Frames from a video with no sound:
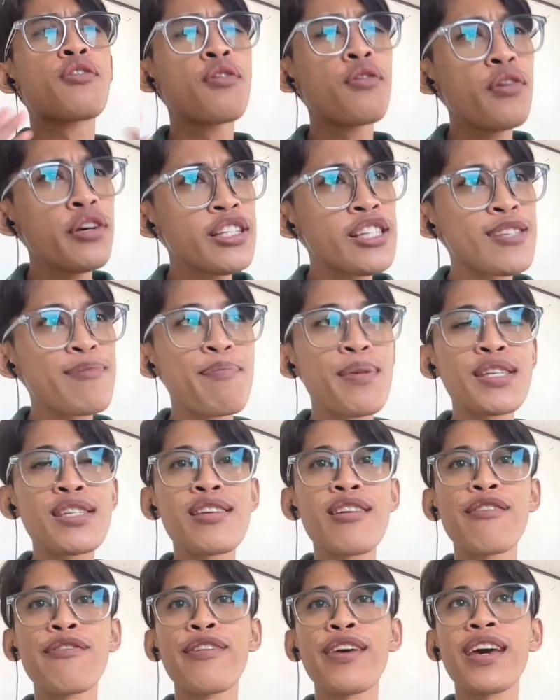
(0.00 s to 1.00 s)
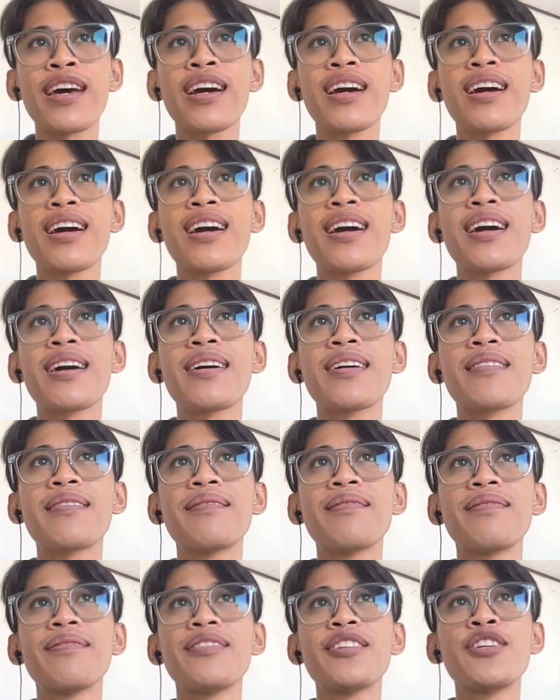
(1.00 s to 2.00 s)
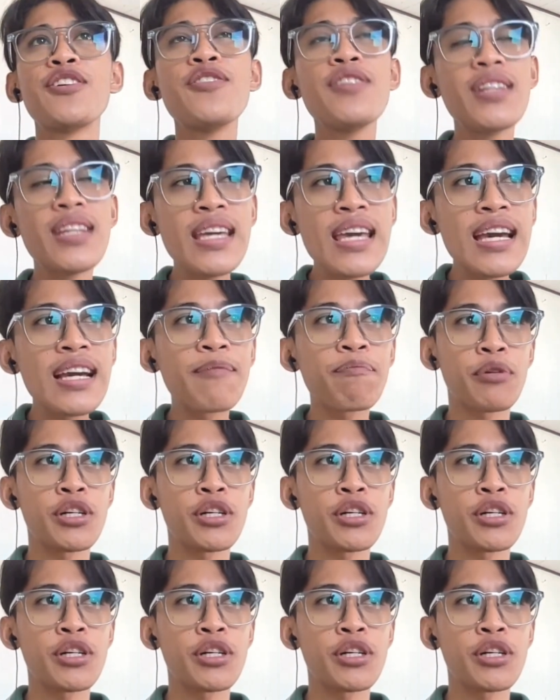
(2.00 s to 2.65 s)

good, specific, unique